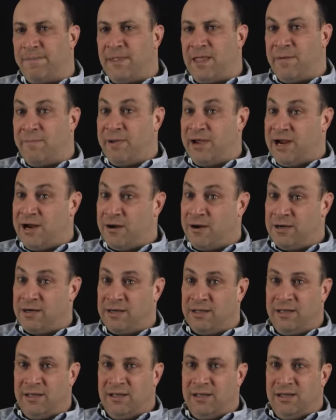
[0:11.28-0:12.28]
a parent,
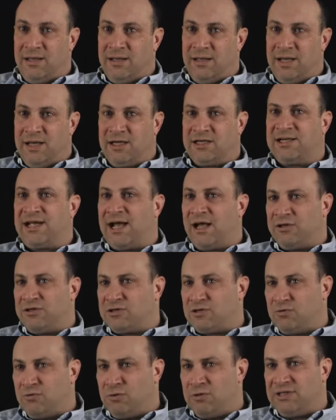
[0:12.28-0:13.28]
and a child's
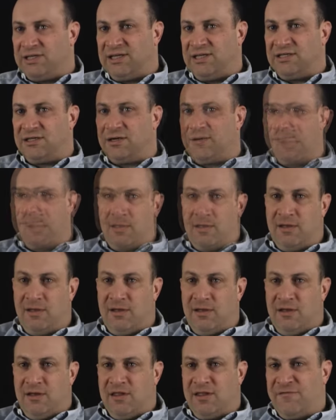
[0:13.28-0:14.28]
school teacher.
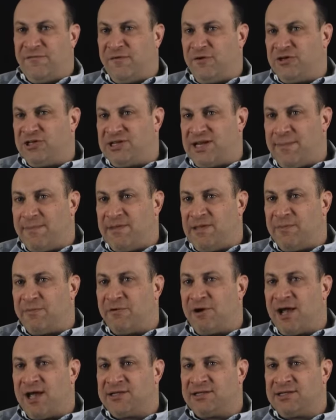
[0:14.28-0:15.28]
The first step in the
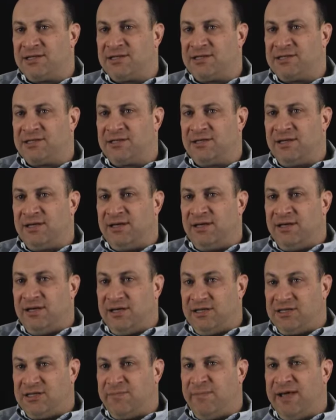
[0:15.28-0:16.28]
process
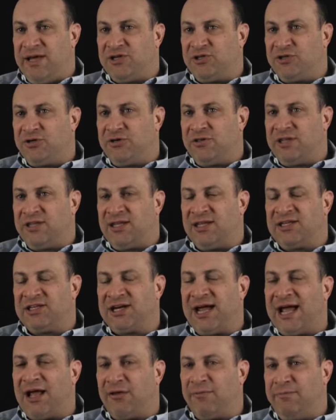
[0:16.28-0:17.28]
is to make sure that the
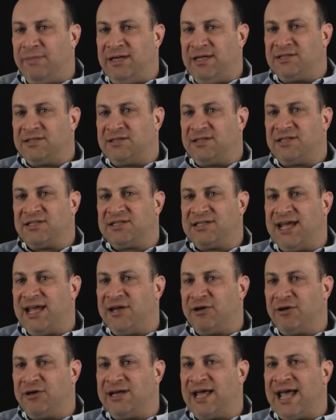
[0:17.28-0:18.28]
child meets the
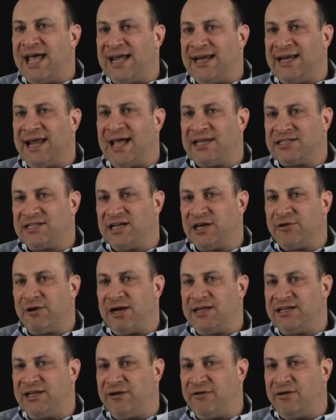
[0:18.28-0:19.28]
standard diagnostic
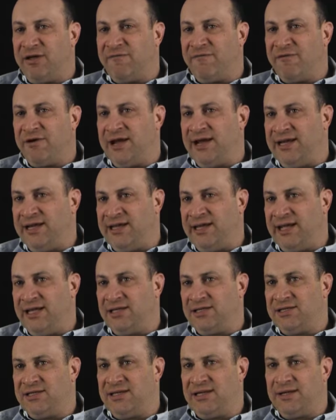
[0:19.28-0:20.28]
criteria for
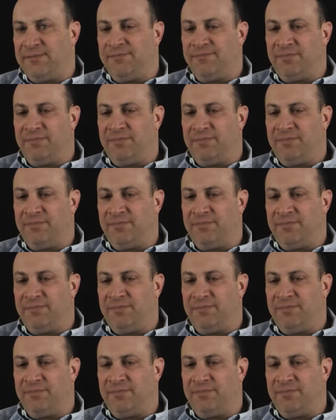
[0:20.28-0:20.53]
ADHD.